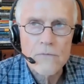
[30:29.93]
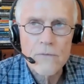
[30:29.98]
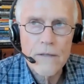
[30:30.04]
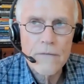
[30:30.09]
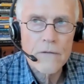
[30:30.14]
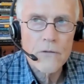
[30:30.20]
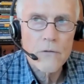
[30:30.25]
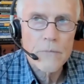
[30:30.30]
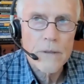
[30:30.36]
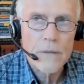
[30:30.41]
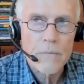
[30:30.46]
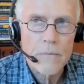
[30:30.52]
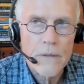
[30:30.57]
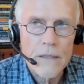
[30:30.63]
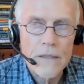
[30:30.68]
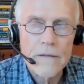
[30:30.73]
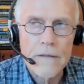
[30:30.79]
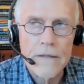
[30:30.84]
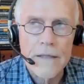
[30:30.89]
We have a little bit of
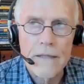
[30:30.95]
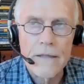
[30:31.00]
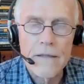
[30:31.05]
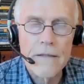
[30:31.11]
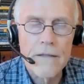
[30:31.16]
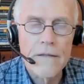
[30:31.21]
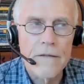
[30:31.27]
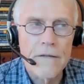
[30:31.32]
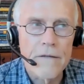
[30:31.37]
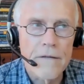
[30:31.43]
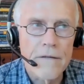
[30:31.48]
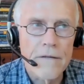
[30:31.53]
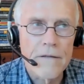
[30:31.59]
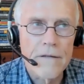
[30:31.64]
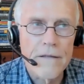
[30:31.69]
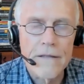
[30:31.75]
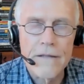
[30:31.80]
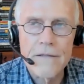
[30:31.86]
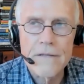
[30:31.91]
blood
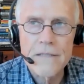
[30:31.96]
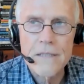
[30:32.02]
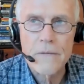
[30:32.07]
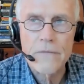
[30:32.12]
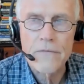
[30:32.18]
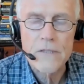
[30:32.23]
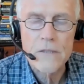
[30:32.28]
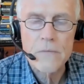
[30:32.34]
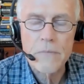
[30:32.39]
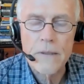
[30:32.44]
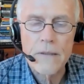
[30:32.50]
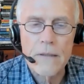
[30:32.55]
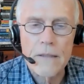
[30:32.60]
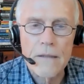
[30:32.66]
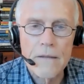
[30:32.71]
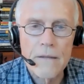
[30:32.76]
in some of us, but